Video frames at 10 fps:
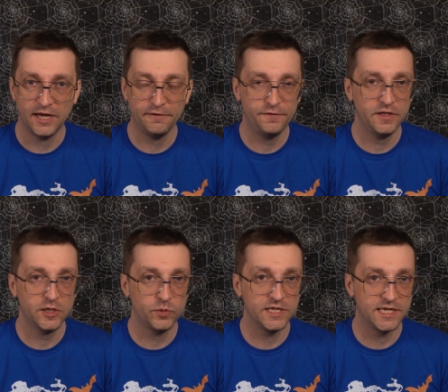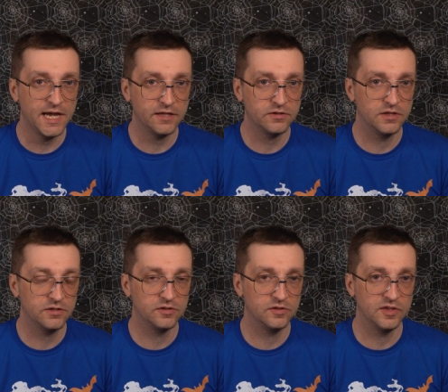I feel like we guess
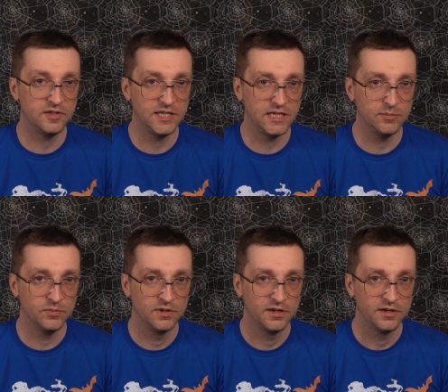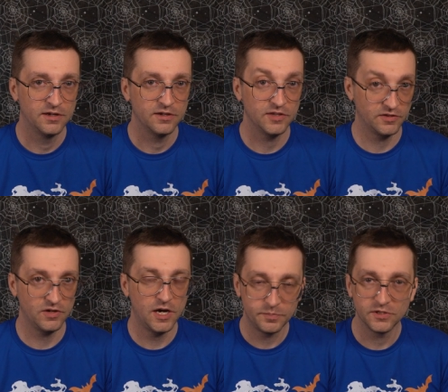this is the team that's
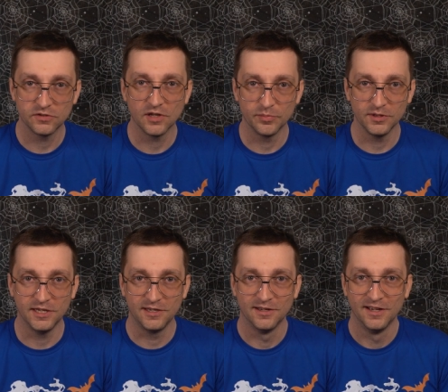up to something.